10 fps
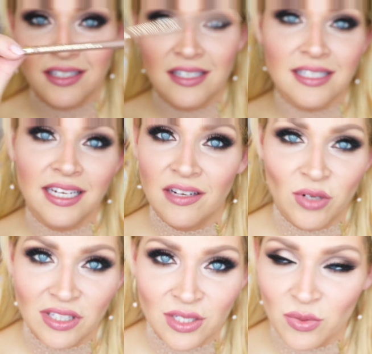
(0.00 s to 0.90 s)
this. I
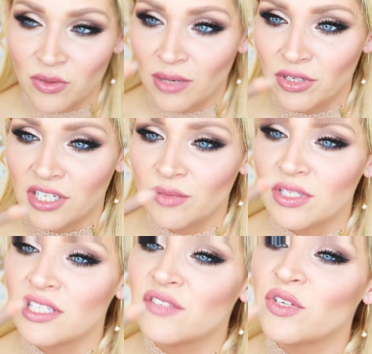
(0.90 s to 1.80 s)
never get this one right when it
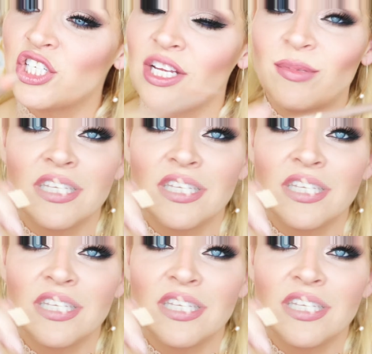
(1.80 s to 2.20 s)
comes to these French names.